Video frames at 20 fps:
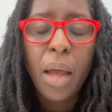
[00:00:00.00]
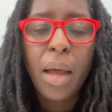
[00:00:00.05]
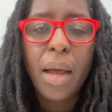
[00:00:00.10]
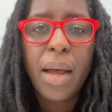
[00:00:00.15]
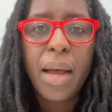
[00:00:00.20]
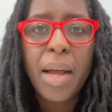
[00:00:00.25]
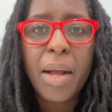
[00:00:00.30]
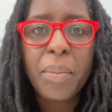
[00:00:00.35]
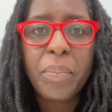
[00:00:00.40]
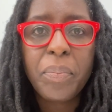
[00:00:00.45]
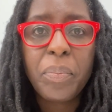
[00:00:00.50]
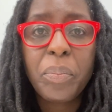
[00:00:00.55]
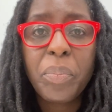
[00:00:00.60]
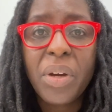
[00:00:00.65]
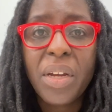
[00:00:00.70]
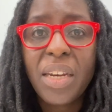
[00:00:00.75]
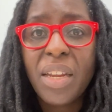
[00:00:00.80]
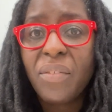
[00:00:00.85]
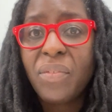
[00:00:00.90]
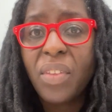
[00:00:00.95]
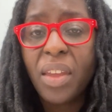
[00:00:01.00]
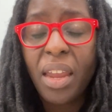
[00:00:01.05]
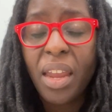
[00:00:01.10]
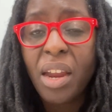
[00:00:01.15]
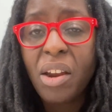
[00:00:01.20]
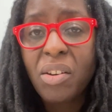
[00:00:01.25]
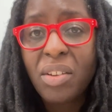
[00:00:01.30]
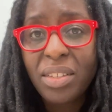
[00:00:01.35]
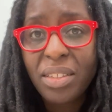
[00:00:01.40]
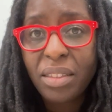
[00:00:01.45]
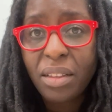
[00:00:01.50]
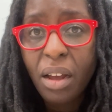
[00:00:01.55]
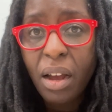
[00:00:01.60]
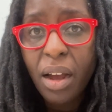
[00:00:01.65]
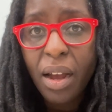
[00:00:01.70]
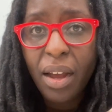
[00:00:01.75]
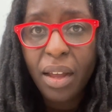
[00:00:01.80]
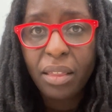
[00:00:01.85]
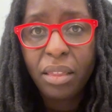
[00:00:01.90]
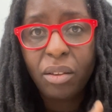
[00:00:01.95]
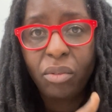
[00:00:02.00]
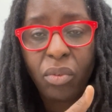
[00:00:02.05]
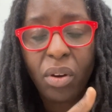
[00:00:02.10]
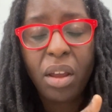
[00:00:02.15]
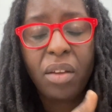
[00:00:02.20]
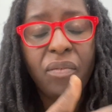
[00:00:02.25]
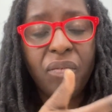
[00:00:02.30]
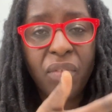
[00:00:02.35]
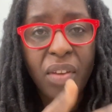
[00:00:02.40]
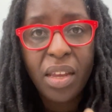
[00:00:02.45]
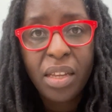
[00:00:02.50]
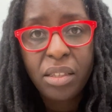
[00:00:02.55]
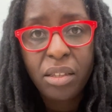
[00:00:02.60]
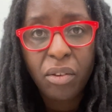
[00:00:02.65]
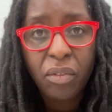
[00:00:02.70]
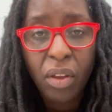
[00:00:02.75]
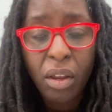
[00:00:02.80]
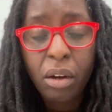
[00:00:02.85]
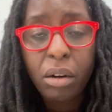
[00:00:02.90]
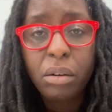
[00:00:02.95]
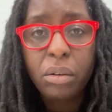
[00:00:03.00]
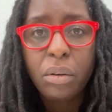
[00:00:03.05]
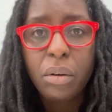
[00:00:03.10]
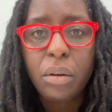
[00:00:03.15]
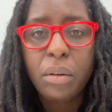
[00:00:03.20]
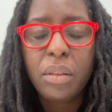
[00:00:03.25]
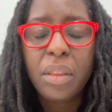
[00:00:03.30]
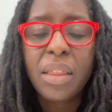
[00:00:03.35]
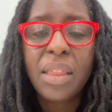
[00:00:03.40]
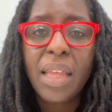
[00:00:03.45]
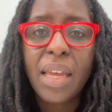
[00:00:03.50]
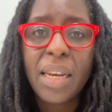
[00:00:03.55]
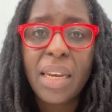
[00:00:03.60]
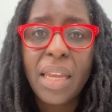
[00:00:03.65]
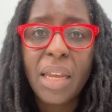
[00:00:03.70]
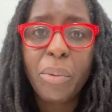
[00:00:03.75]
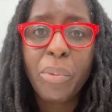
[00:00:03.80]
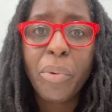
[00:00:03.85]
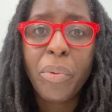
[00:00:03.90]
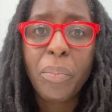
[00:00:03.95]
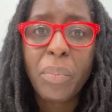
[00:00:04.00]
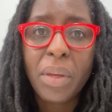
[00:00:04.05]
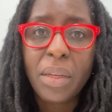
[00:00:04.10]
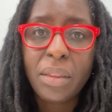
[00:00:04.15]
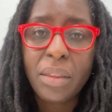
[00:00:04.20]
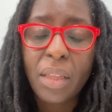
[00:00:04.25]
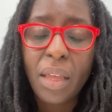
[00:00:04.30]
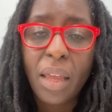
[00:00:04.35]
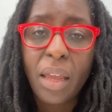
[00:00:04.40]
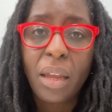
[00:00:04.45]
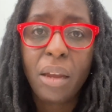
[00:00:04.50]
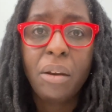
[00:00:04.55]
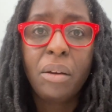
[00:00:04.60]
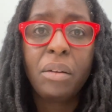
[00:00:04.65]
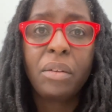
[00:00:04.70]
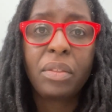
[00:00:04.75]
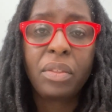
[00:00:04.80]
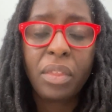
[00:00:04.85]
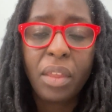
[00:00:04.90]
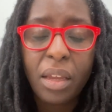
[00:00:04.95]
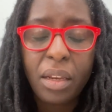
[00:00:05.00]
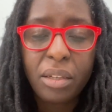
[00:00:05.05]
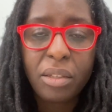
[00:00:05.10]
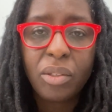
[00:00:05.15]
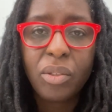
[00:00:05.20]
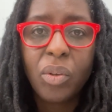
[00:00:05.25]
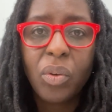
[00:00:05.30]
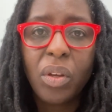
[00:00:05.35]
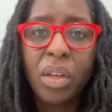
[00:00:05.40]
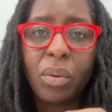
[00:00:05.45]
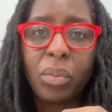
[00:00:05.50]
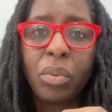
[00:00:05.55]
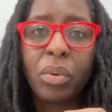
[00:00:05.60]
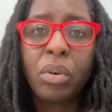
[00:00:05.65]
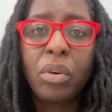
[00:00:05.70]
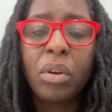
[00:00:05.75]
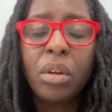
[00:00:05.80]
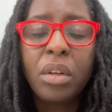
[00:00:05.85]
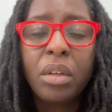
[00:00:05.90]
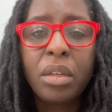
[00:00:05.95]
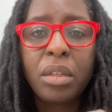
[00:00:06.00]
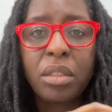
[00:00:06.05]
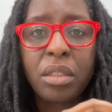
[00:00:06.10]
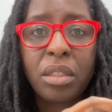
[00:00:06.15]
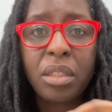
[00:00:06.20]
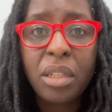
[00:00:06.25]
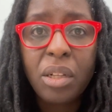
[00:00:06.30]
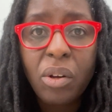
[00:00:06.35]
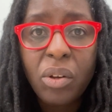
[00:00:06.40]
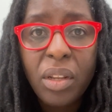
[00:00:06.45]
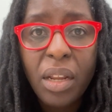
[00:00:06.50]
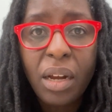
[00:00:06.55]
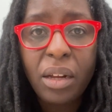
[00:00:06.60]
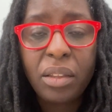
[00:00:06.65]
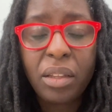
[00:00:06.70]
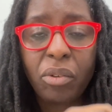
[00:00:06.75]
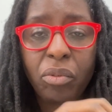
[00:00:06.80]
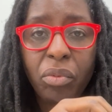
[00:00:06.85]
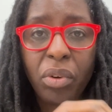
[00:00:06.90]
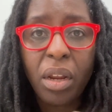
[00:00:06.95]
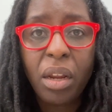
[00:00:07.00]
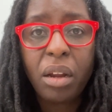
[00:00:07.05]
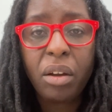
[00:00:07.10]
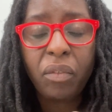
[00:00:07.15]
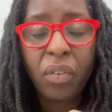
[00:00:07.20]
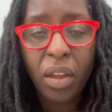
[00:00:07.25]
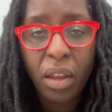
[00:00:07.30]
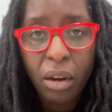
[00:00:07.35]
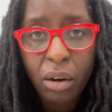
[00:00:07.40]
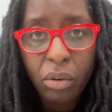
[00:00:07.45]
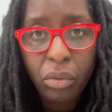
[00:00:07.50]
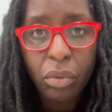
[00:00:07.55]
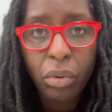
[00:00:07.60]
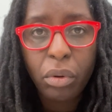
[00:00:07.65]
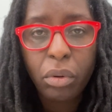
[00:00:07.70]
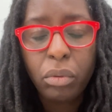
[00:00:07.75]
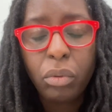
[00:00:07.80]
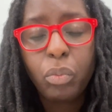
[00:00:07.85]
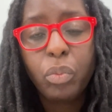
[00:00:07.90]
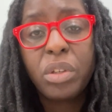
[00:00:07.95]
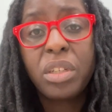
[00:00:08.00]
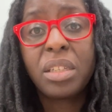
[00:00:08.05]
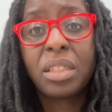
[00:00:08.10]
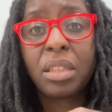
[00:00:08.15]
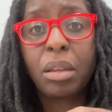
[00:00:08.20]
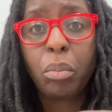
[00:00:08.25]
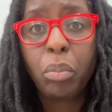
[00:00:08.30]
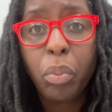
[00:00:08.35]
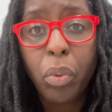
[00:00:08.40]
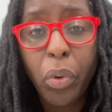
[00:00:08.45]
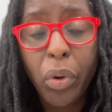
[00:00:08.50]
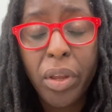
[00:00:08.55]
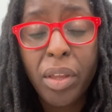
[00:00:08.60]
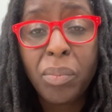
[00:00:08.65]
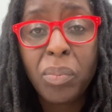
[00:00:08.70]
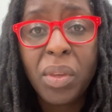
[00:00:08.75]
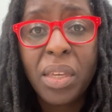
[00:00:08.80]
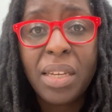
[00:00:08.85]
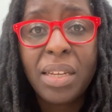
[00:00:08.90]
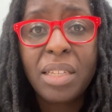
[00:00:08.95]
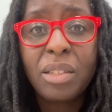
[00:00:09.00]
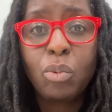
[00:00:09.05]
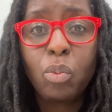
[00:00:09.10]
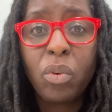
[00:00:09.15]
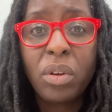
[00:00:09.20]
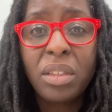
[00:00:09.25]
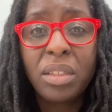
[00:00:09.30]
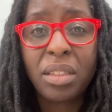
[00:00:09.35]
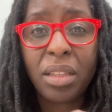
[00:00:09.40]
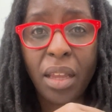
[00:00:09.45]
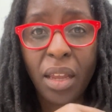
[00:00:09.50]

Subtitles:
But if the hair is not at the right phase of hair growth, then it will make the hair thin. So it will slow down the rate of hair growth, which is important because once the